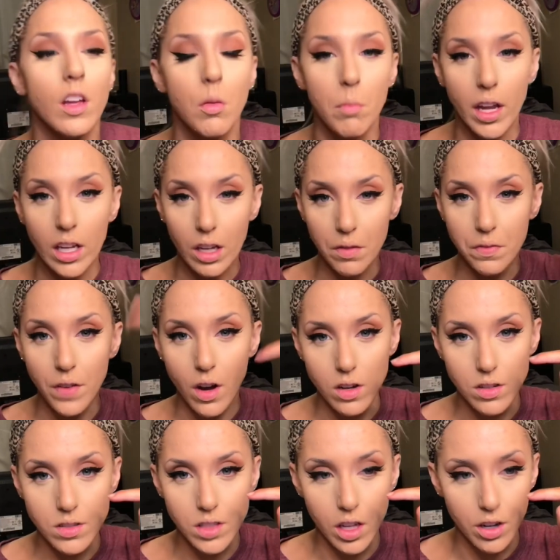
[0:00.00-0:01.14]
makeup
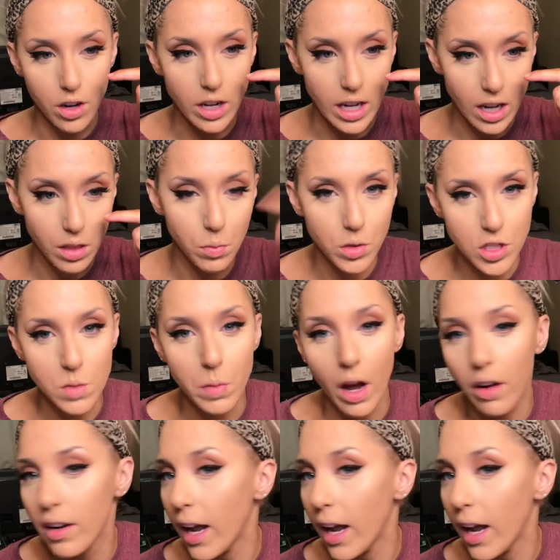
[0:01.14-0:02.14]
falls underneath, which is bound to